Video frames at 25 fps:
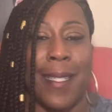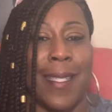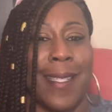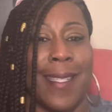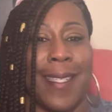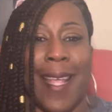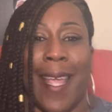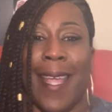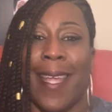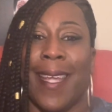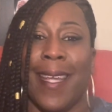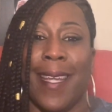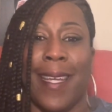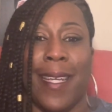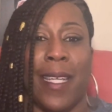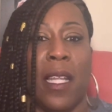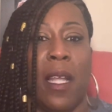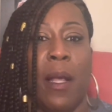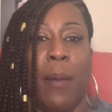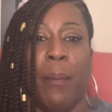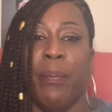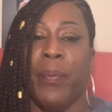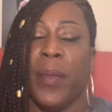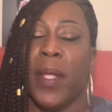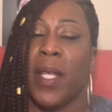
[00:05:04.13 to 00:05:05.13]
saying
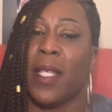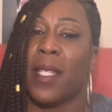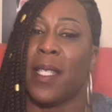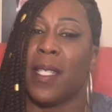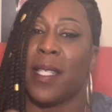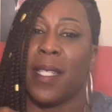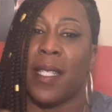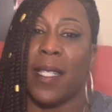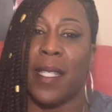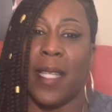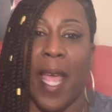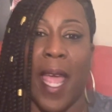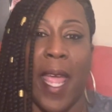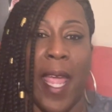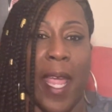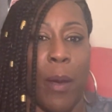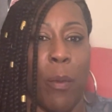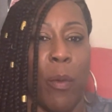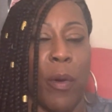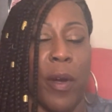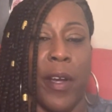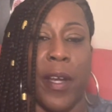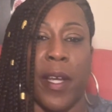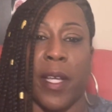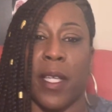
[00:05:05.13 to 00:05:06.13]
stay
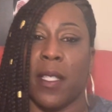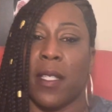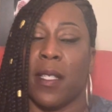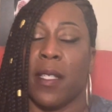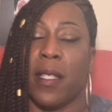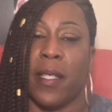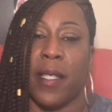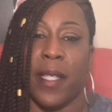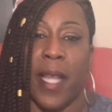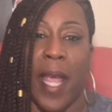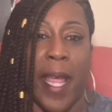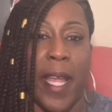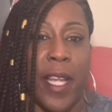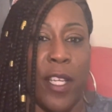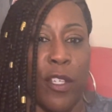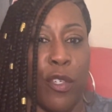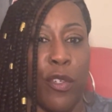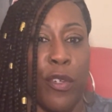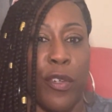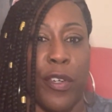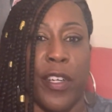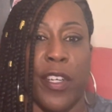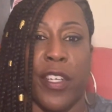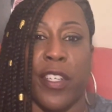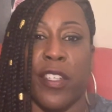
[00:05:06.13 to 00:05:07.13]
where it is
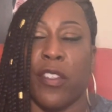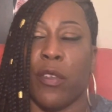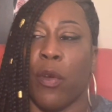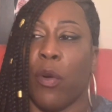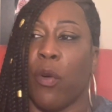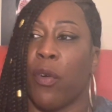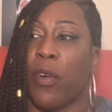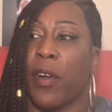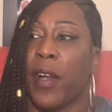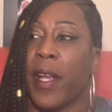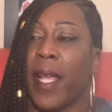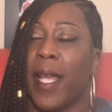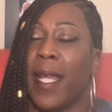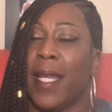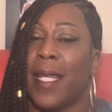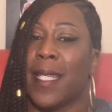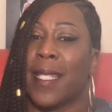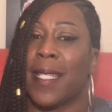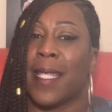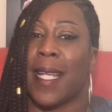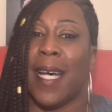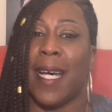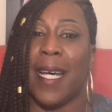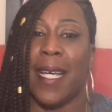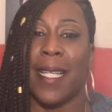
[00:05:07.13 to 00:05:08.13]
dangerous or it
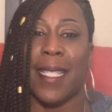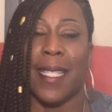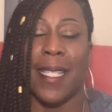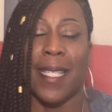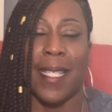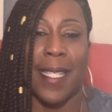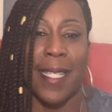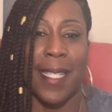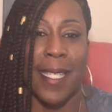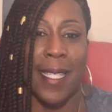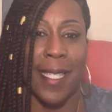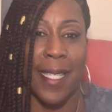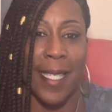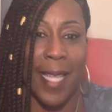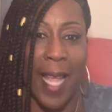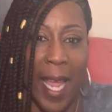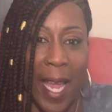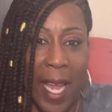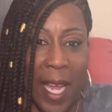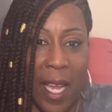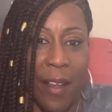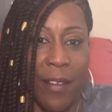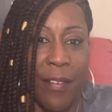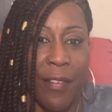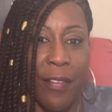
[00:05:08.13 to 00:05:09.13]
is
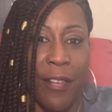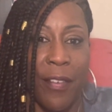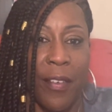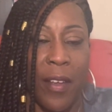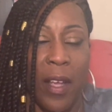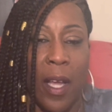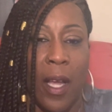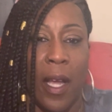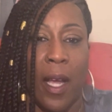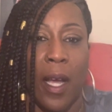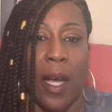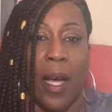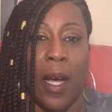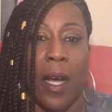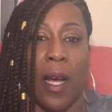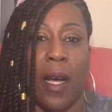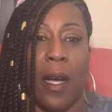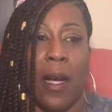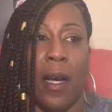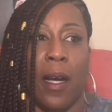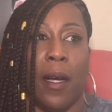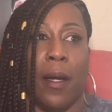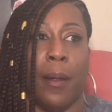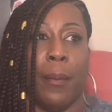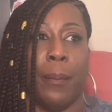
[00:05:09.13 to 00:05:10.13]
unsafe
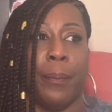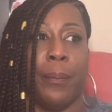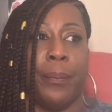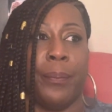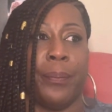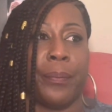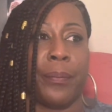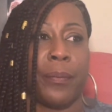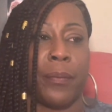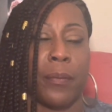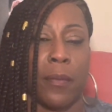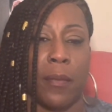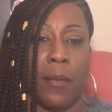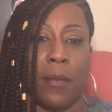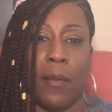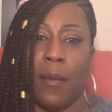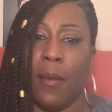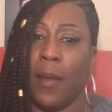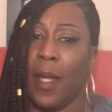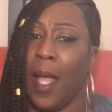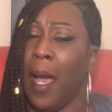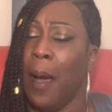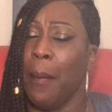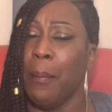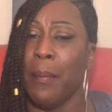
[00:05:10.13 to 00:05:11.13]
I'm
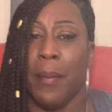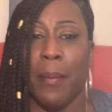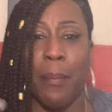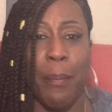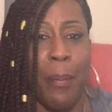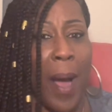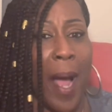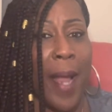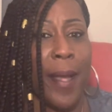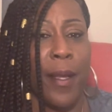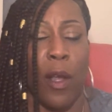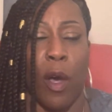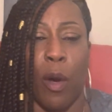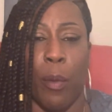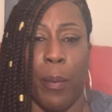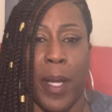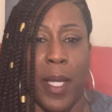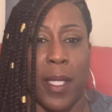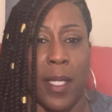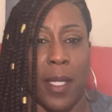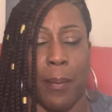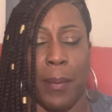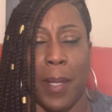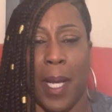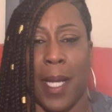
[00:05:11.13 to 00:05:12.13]
by no
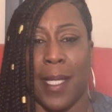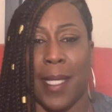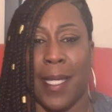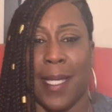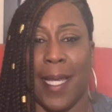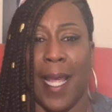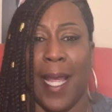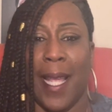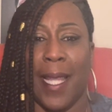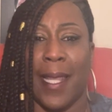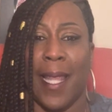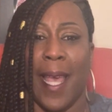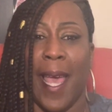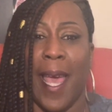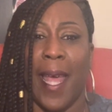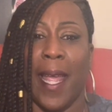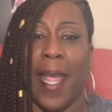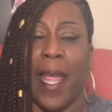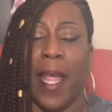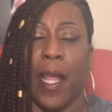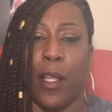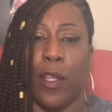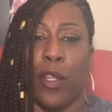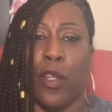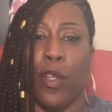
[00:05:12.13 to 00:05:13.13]
means, I'm not saying that.
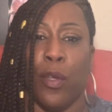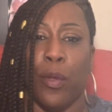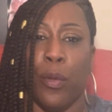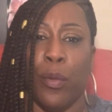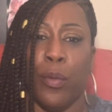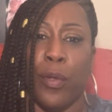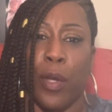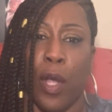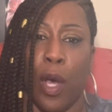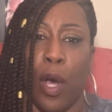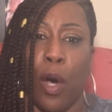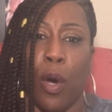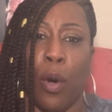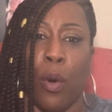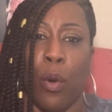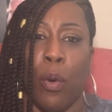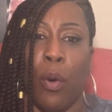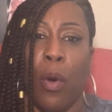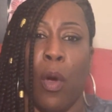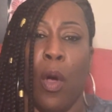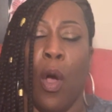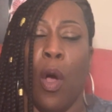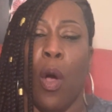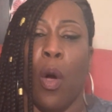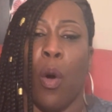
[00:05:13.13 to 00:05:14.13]
And you
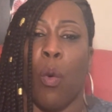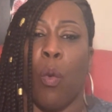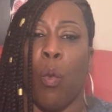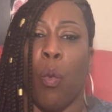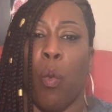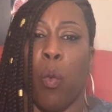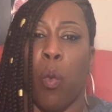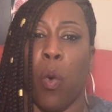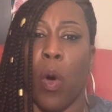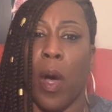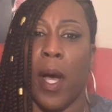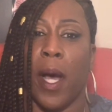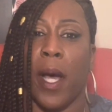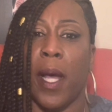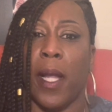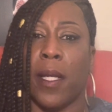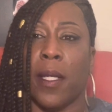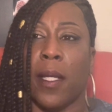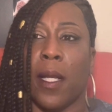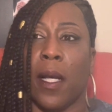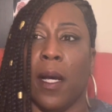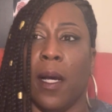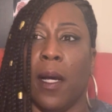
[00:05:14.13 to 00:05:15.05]
know what